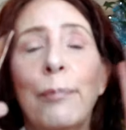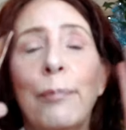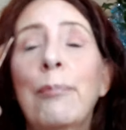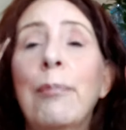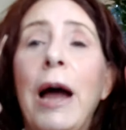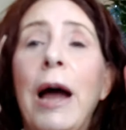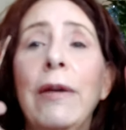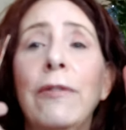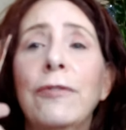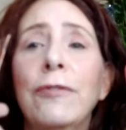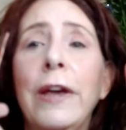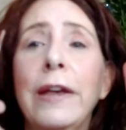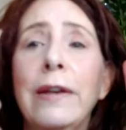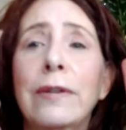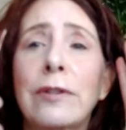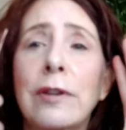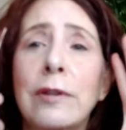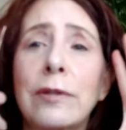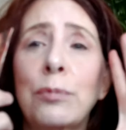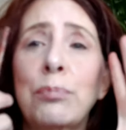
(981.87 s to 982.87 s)
my
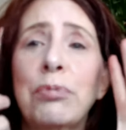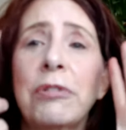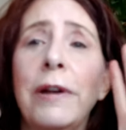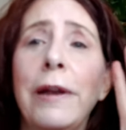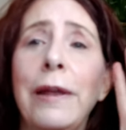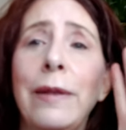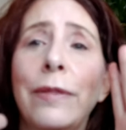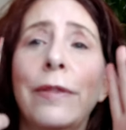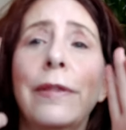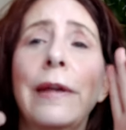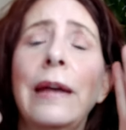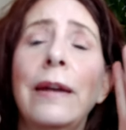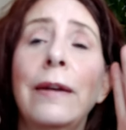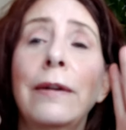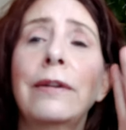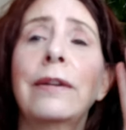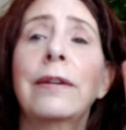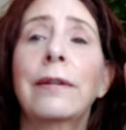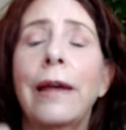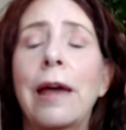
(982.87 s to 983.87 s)
face is pretty
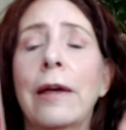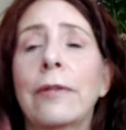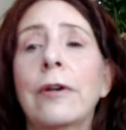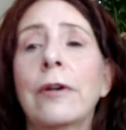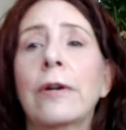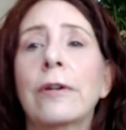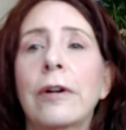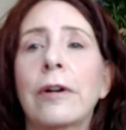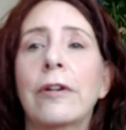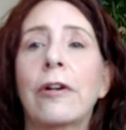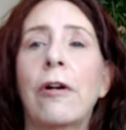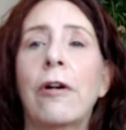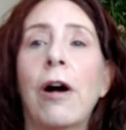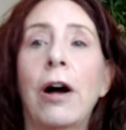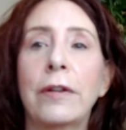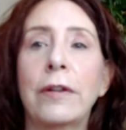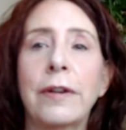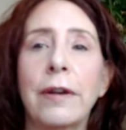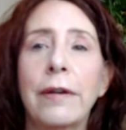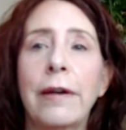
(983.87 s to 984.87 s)
thin together, or
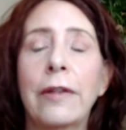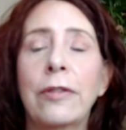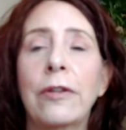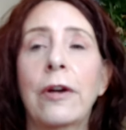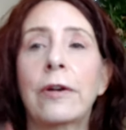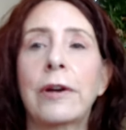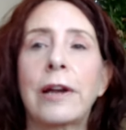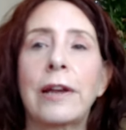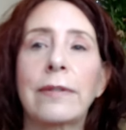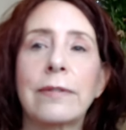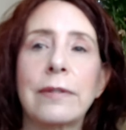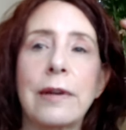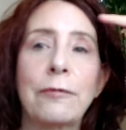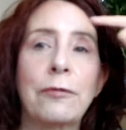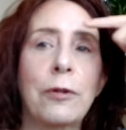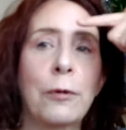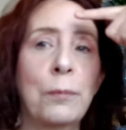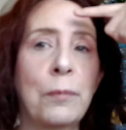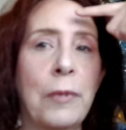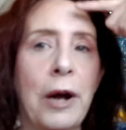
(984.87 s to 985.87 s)
all together,
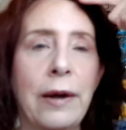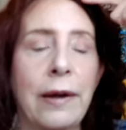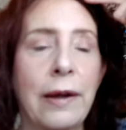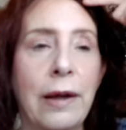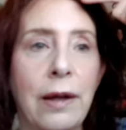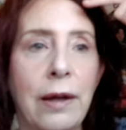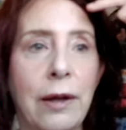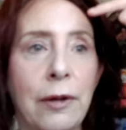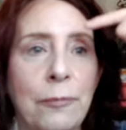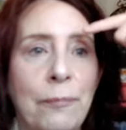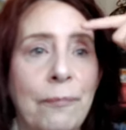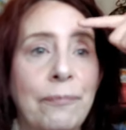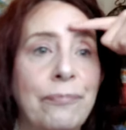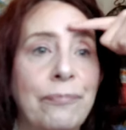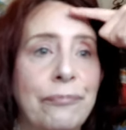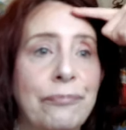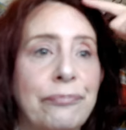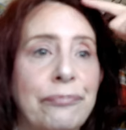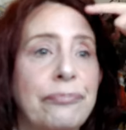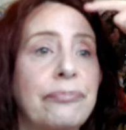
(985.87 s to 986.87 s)
except for my um,
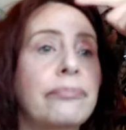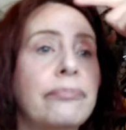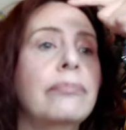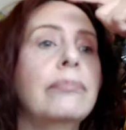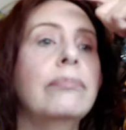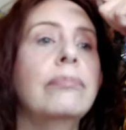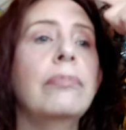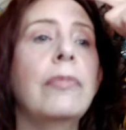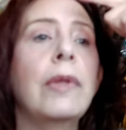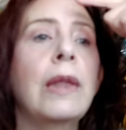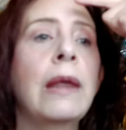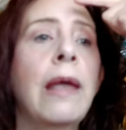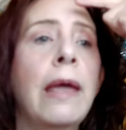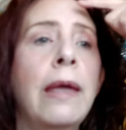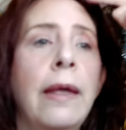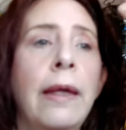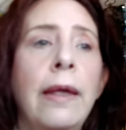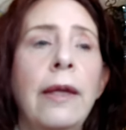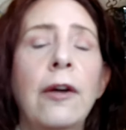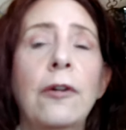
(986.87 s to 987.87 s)

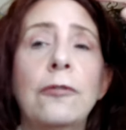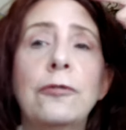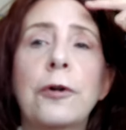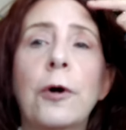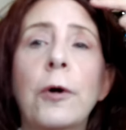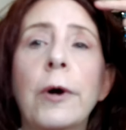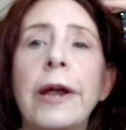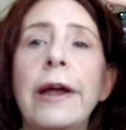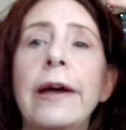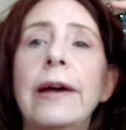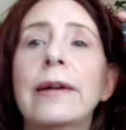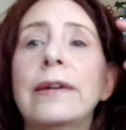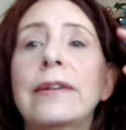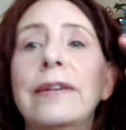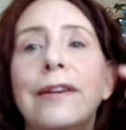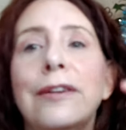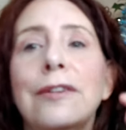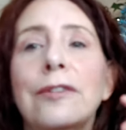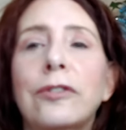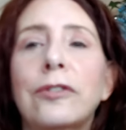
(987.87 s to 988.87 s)

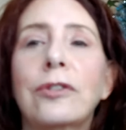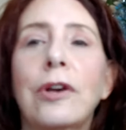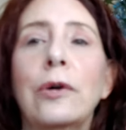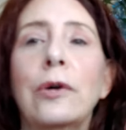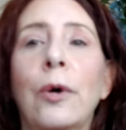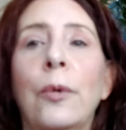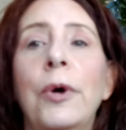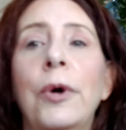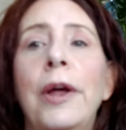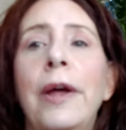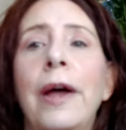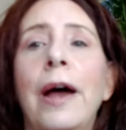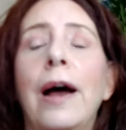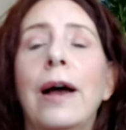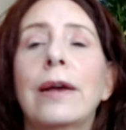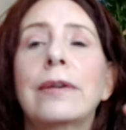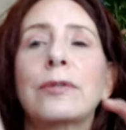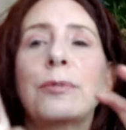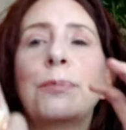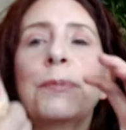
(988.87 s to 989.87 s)
forehead. So
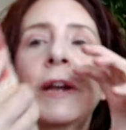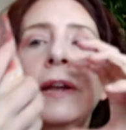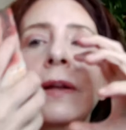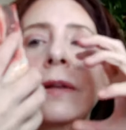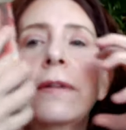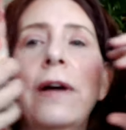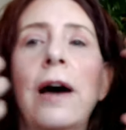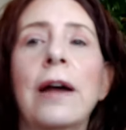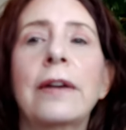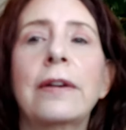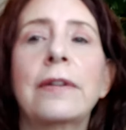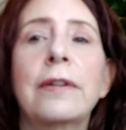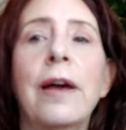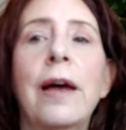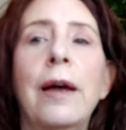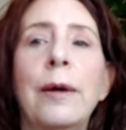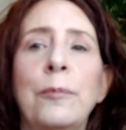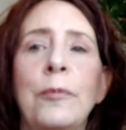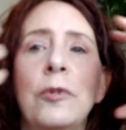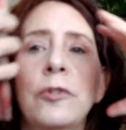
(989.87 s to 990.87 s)
I spend a lot of
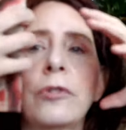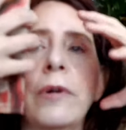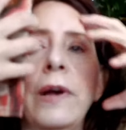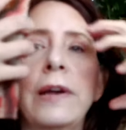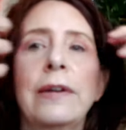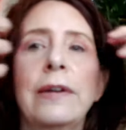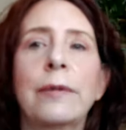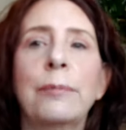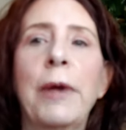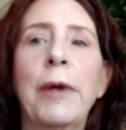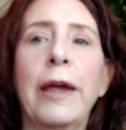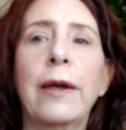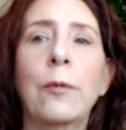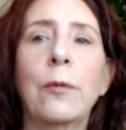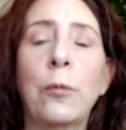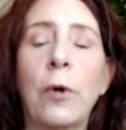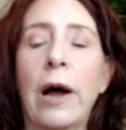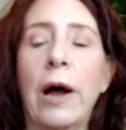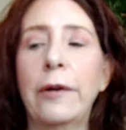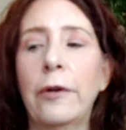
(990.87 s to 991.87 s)
time trying to make
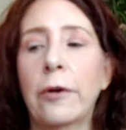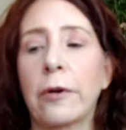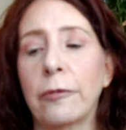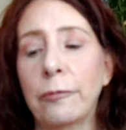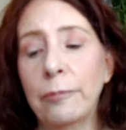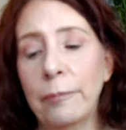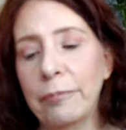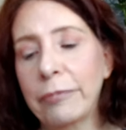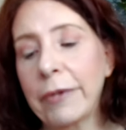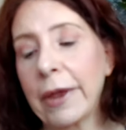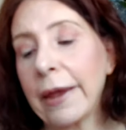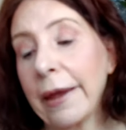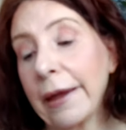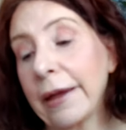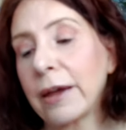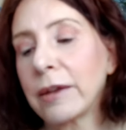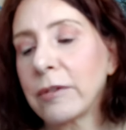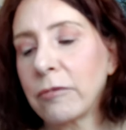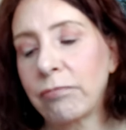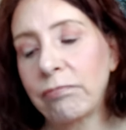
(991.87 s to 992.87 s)
it wider,
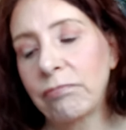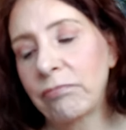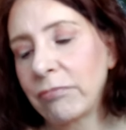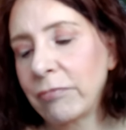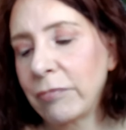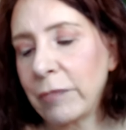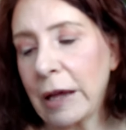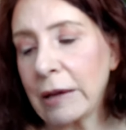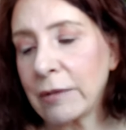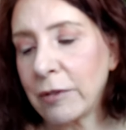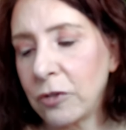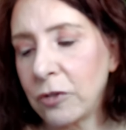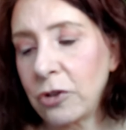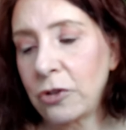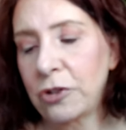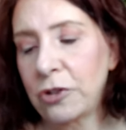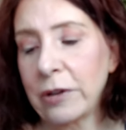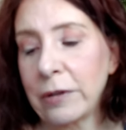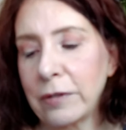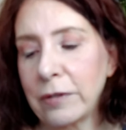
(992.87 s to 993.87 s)
and that's
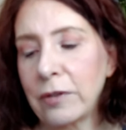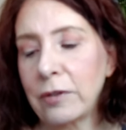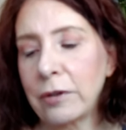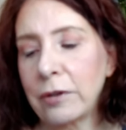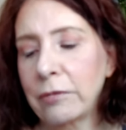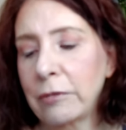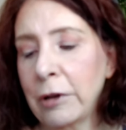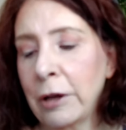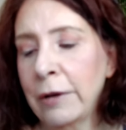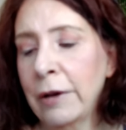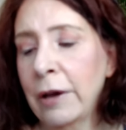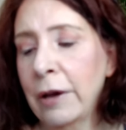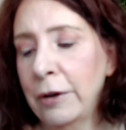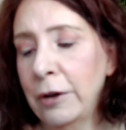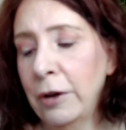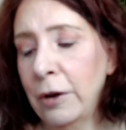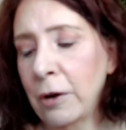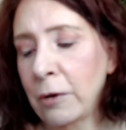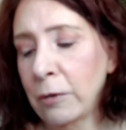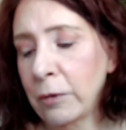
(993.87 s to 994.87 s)
just,
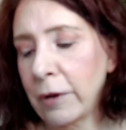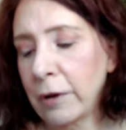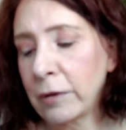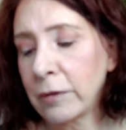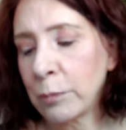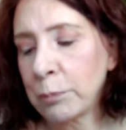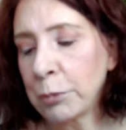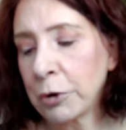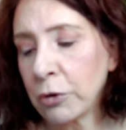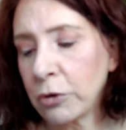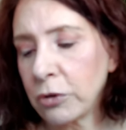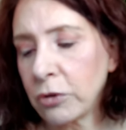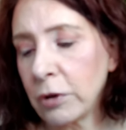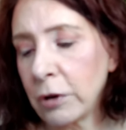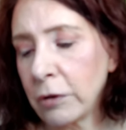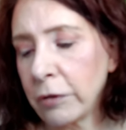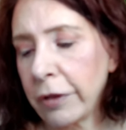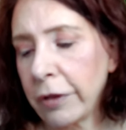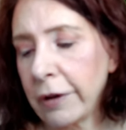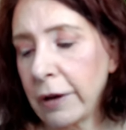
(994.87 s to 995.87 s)
you know, that's a
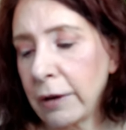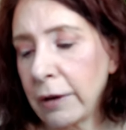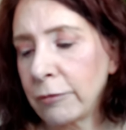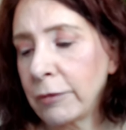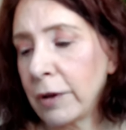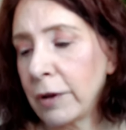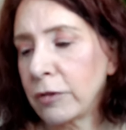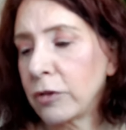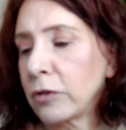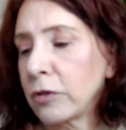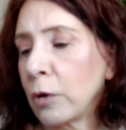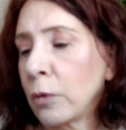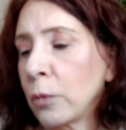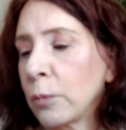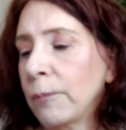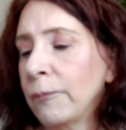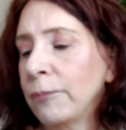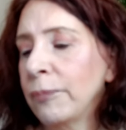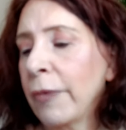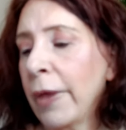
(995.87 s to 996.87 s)
personal thing. So,